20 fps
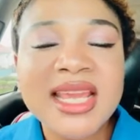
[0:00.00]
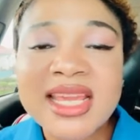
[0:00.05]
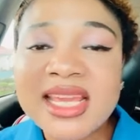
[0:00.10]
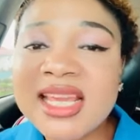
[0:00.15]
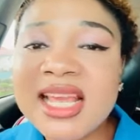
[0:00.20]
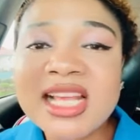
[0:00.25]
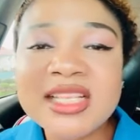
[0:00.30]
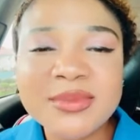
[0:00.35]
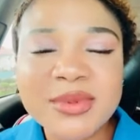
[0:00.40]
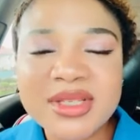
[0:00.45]
He
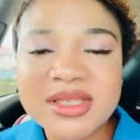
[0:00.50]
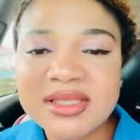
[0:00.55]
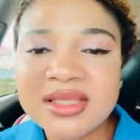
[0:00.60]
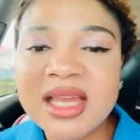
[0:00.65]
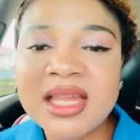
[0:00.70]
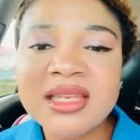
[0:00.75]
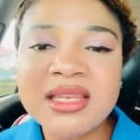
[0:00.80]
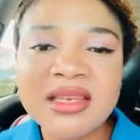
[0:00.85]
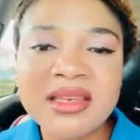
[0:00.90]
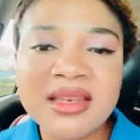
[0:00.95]
has been
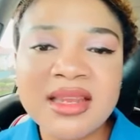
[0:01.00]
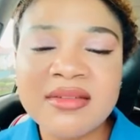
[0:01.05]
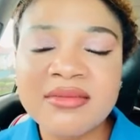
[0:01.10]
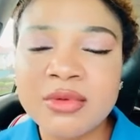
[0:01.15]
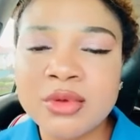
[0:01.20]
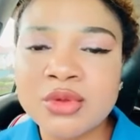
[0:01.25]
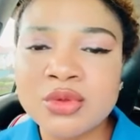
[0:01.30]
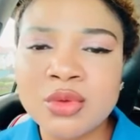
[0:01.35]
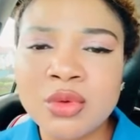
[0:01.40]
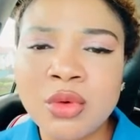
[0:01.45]
standing there
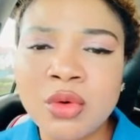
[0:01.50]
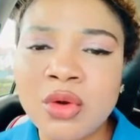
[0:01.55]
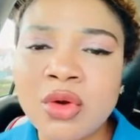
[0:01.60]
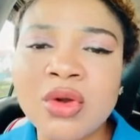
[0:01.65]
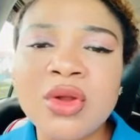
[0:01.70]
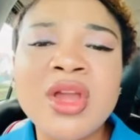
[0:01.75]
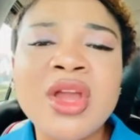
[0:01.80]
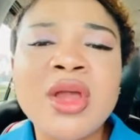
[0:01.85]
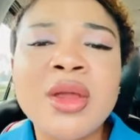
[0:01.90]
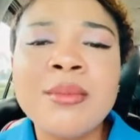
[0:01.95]
for so
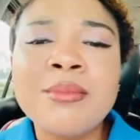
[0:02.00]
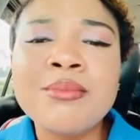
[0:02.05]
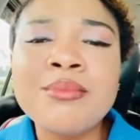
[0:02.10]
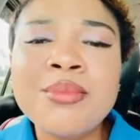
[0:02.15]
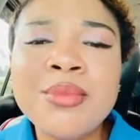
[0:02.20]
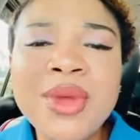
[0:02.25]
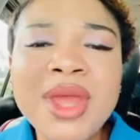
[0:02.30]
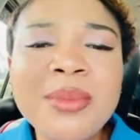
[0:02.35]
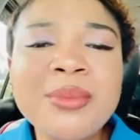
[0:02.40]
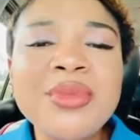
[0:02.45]
long.
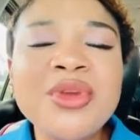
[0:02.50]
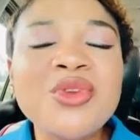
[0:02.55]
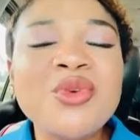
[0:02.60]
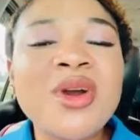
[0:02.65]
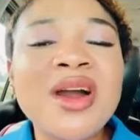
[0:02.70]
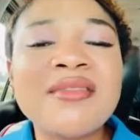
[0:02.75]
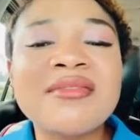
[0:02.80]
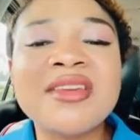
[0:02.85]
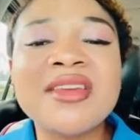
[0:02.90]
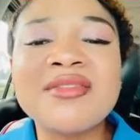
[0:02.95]
Maybe you
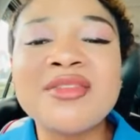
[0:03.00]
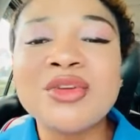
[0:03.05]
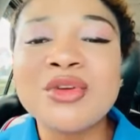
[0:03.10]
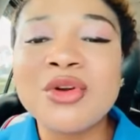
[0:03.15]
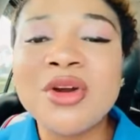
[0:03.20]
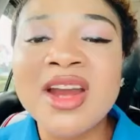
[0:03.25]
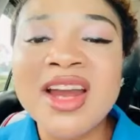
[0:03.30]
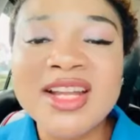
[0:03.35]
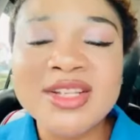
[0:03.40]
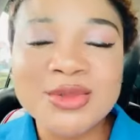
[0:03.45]
have given
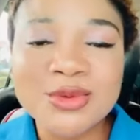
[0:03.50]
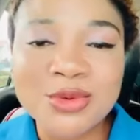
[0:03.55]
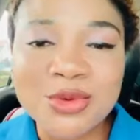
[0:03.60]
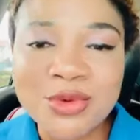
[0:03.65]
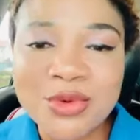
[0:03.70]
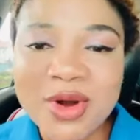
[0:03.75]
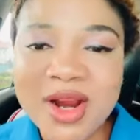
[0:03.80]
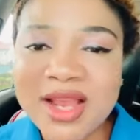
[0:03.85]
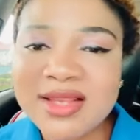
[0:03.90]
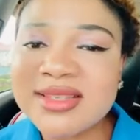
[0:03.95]
your heart to
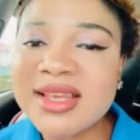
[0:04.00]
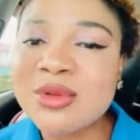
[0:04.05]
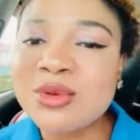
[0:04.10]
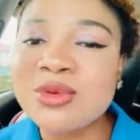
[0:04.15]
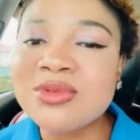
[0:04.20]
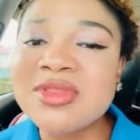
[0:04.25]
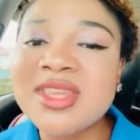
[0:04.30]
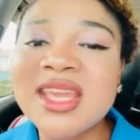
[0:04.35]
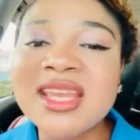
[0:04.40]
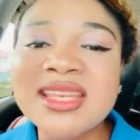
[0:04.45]
Christ and you
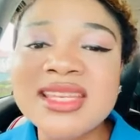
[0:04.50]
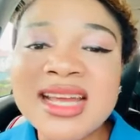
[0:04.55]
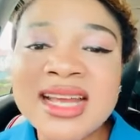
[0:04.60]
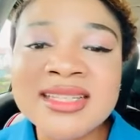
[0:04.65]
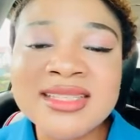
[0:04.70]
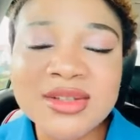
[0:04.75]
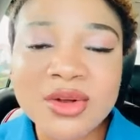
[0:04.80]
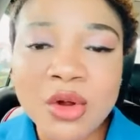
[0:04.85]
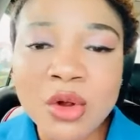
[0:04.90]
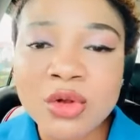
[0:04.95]
think
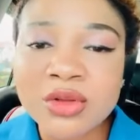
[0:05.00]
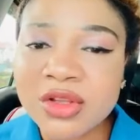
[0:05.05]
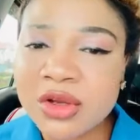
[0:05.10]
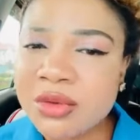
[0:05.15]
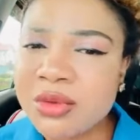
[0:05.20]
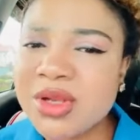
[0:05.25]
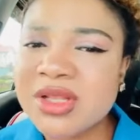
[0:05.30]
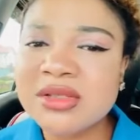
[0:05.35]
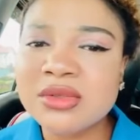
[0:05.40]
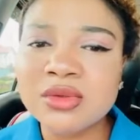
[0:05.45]
that's all
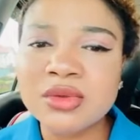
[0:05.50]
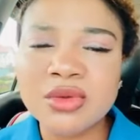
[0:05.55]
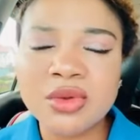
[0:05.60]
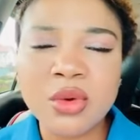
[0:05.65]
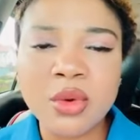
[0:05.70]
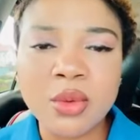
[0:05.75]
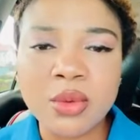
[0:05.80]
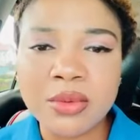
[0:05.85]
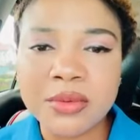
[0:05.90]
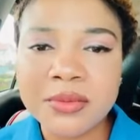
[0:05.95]
there is.
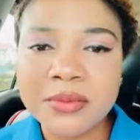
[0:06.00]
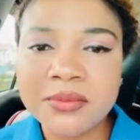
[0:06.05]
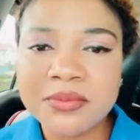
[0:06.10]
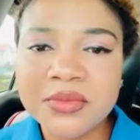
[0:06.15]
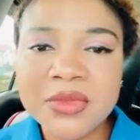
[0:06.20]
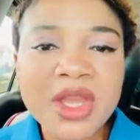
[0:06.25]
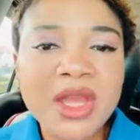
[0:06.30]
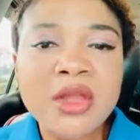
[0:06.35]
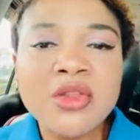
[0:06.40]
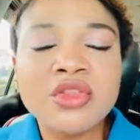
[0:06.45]
No.
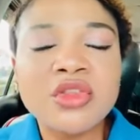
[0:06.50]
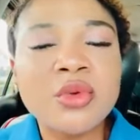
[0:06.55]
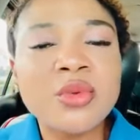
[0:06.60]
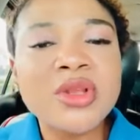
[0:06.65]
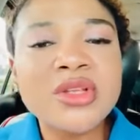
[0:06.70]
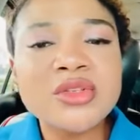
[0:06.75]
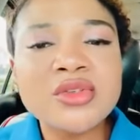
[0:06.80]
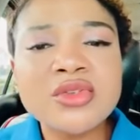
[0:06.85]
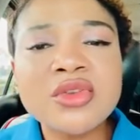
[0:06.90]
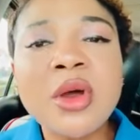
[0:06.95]
There
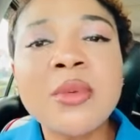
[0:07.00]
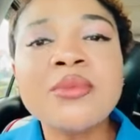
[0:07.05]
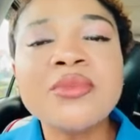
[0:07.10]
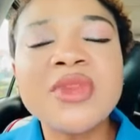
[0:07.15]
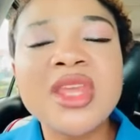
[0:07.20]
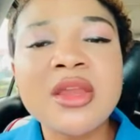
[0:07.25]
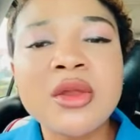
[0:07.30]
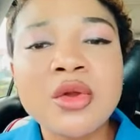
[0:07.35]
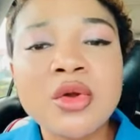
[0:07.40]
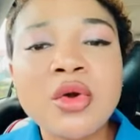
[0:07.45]
is
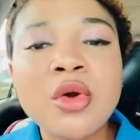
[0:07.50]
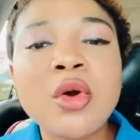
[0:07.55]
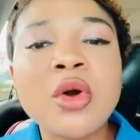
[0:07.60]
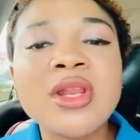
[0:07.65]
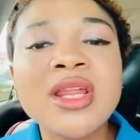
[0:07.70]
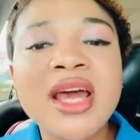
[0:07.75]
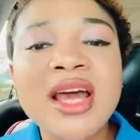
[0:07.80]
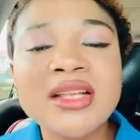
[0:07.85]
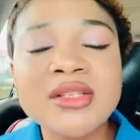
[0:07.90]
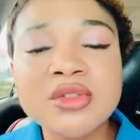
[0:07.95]
something
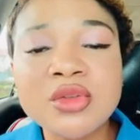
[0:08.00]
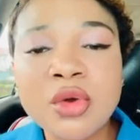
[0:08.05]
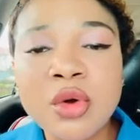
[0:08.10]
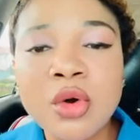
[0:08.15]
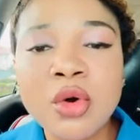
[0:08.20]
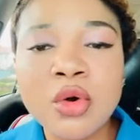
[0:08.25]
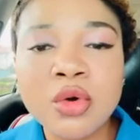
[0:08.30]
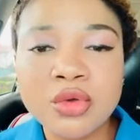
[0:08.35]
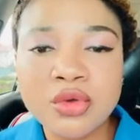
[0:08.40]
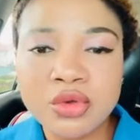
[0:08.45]
God has
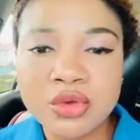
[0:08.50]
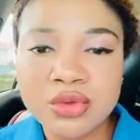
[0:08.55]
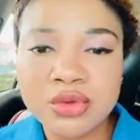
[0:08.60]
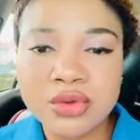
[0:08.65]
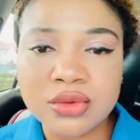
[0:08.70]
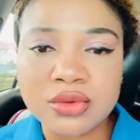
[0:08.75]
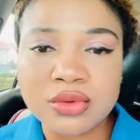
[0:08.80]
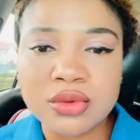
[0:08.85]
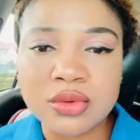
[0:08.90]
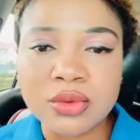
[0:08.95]
called you
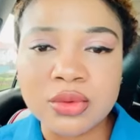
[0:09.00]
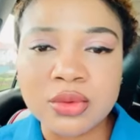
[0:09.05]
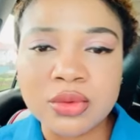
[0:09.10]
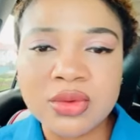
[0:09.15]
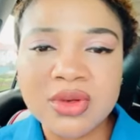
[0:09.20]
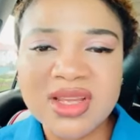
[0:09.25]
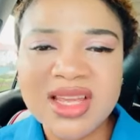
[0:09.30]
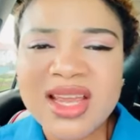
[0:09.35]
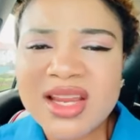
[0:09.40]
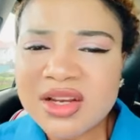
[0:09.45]
to do.
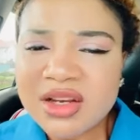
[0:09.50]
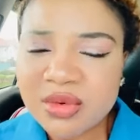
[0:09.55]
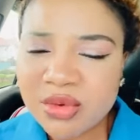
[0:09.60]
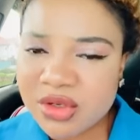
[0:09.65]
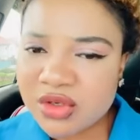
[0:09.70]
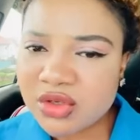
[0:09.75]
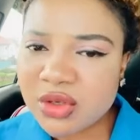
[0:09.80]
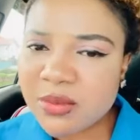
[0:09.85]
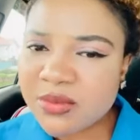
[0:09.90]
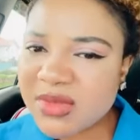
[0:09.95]
There
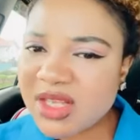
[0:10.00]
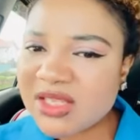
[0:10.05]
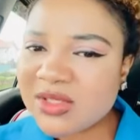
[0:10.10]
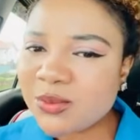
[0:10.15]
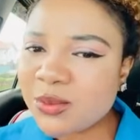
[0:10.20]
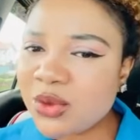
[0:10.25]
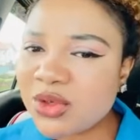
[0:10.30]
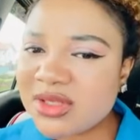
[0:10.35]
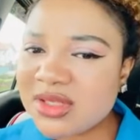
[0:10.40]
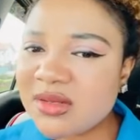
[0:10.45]
is something
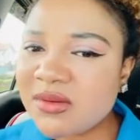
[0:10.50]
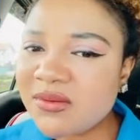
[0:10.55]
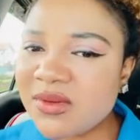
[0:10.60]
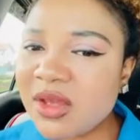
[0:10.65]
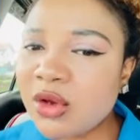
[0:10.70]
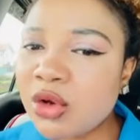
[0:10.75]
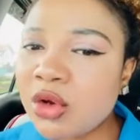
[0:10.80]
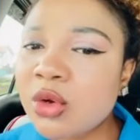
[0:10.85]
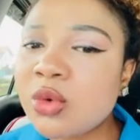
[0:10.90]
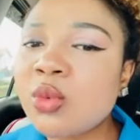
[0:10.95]

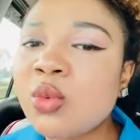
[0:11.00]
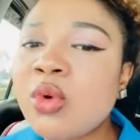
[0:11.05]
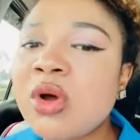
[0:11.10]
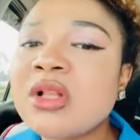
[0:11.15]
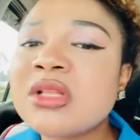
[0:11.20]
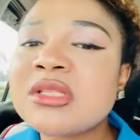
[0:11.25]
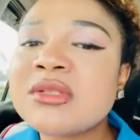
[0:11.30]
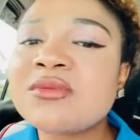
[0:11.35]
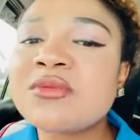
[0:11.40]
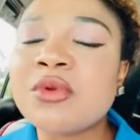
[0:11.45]
specific God
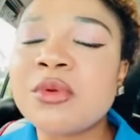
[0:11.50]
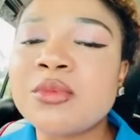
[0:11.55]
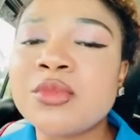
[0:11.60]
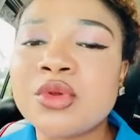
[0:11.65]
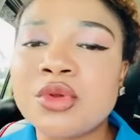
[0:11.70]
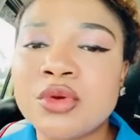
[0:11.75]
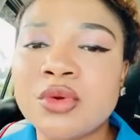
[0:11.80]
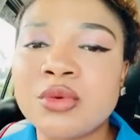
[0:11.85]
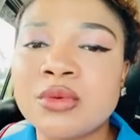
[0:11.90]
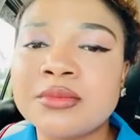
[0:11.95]
wants from
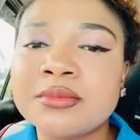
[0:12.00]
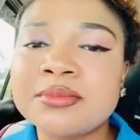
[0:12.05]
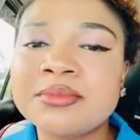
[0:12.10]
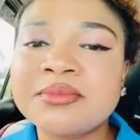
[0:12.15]
you.